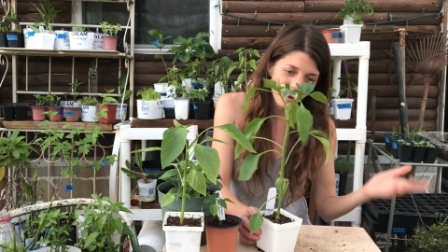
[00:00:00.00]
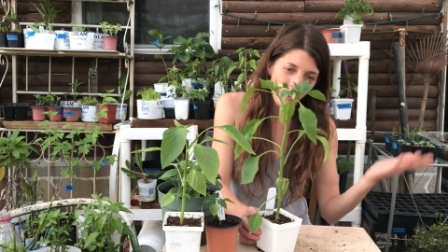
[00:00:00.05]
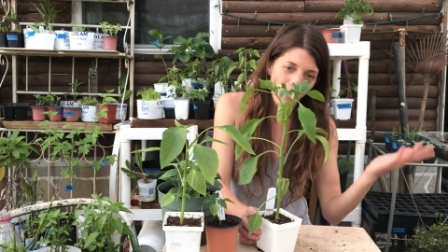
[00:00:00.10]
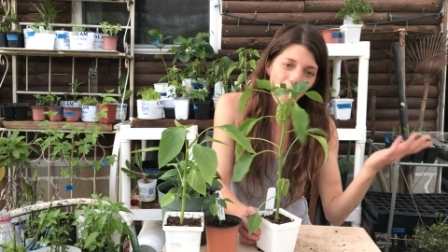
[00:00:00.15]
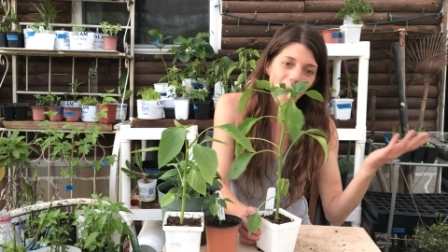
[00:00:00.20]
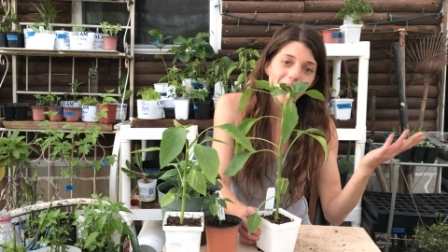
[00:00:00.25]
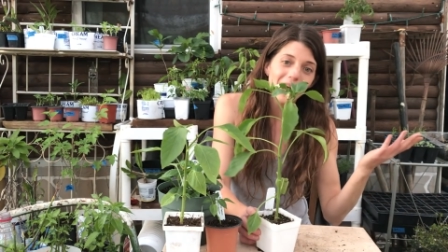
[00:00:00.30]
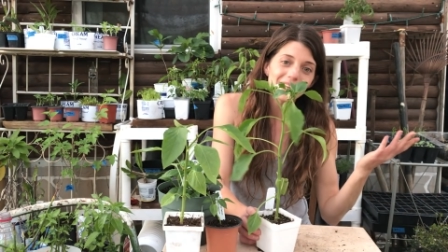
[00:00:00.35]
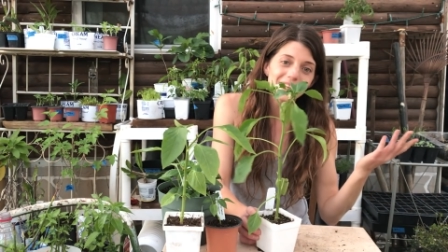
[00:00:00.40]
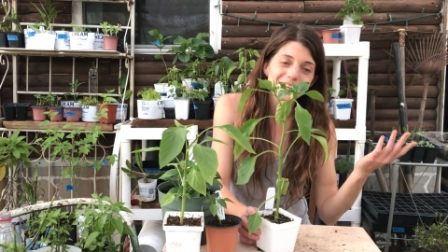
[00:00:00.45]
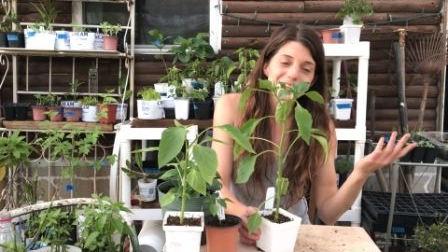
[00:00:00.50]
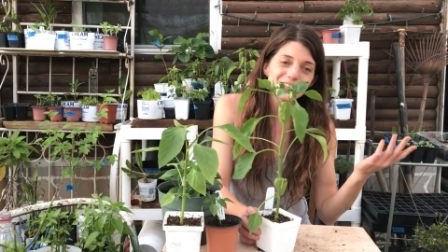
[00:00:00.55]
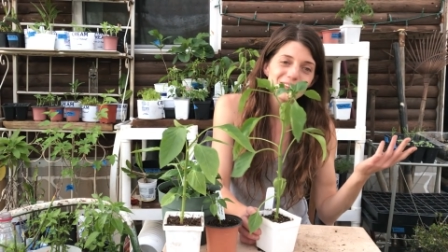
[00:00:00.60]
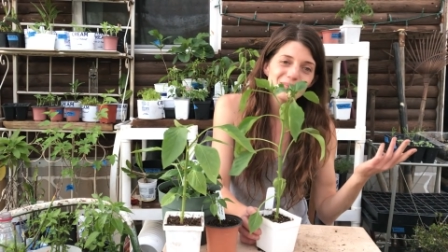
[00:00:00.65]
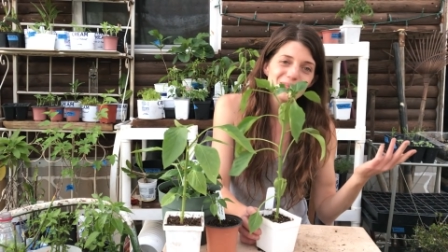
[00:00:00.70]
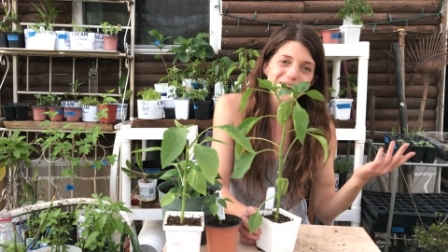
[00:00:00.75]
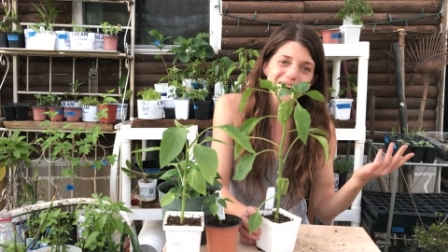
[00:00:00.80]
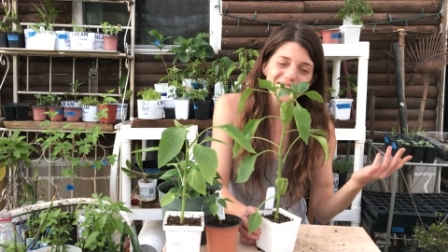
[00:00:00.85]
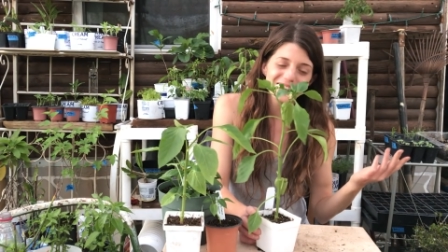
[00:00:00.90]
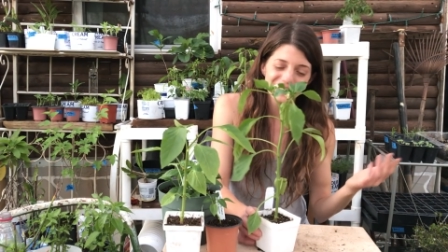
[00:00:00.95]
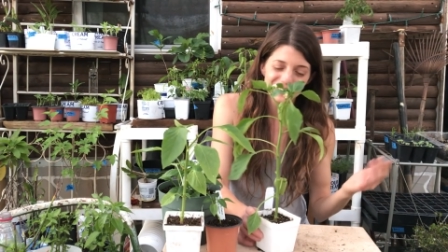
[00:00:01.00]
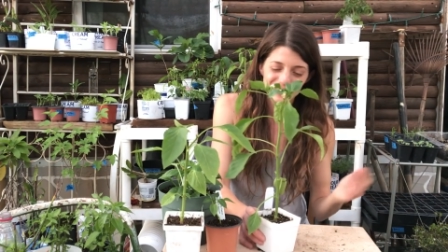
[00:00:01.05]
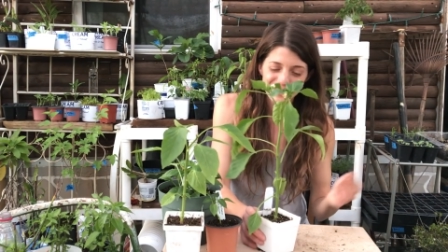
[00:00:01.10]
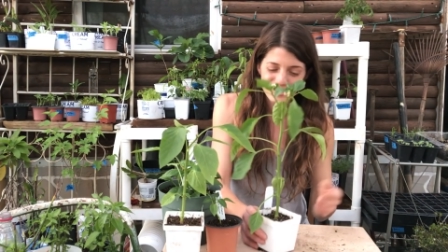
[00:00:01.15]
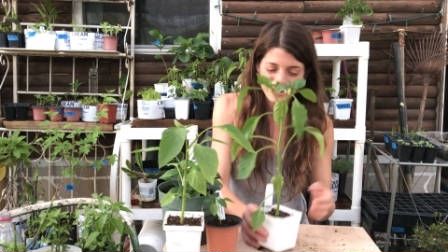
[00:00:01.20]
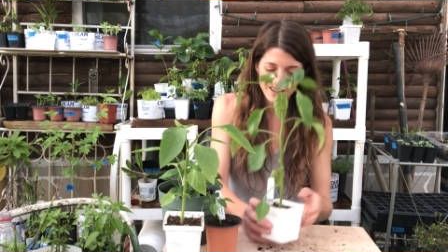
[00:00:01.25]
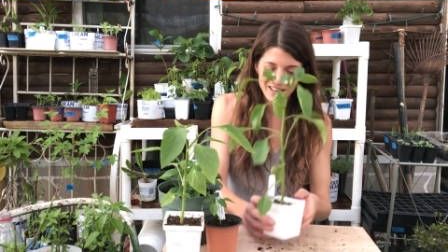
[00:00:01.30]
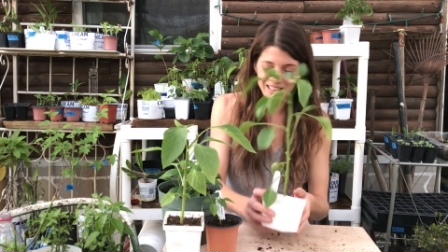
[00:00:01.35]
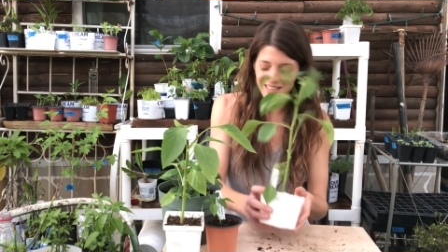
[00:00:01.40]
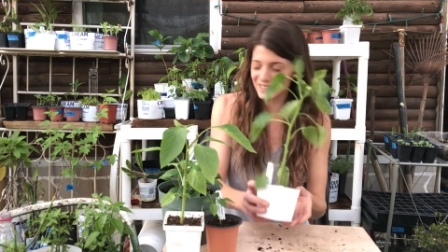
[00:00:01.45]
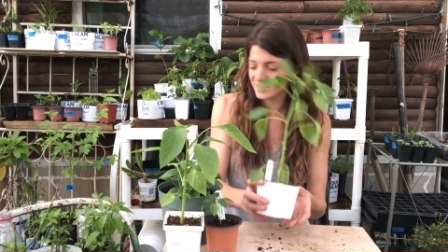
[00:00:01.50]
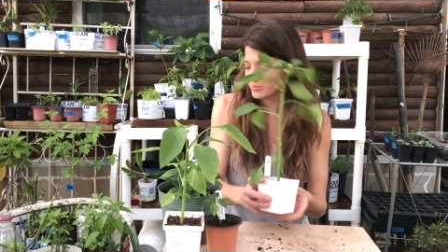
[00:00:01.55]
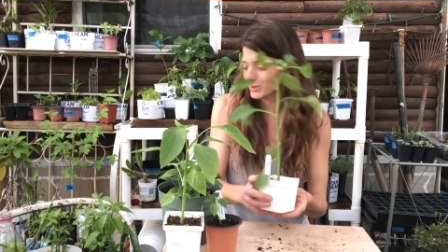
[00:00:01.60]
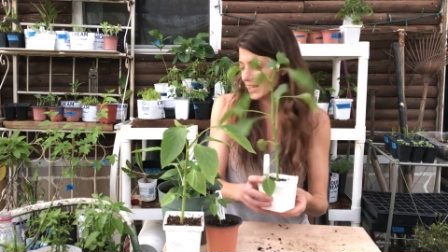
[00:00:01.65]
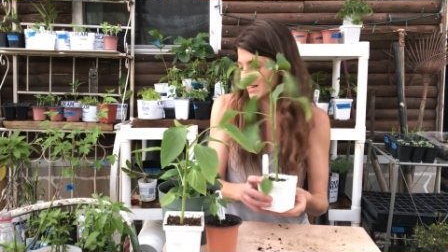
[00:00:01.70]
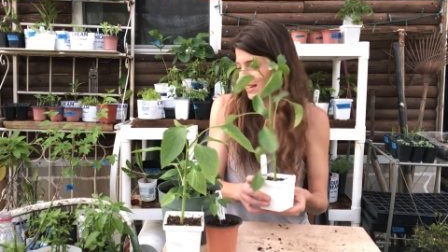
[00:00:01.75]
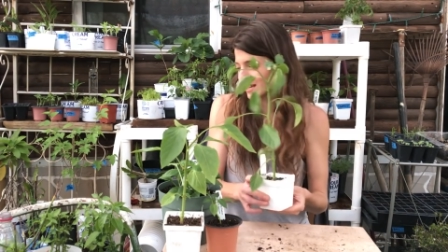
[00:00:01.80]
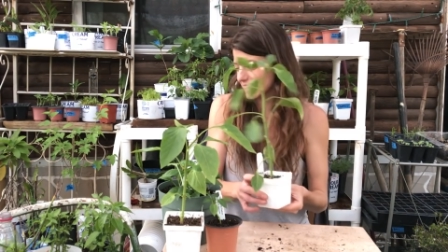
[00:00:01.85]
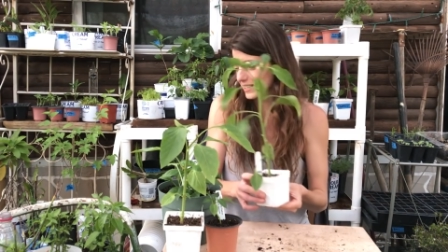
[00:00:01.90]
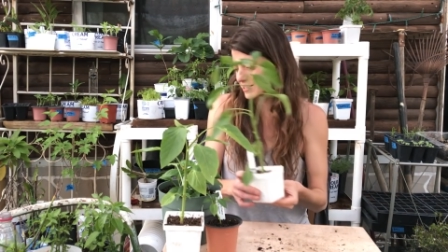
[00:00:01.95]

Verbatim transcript: why leave them on? They're draining the plant.